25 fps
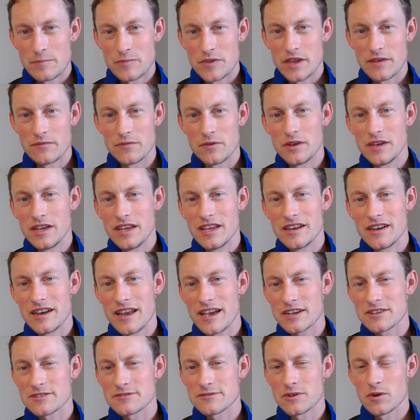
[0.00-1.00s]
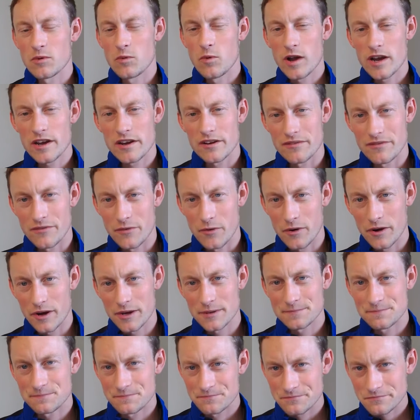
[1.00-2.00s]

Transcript: if you need an extra wire for it,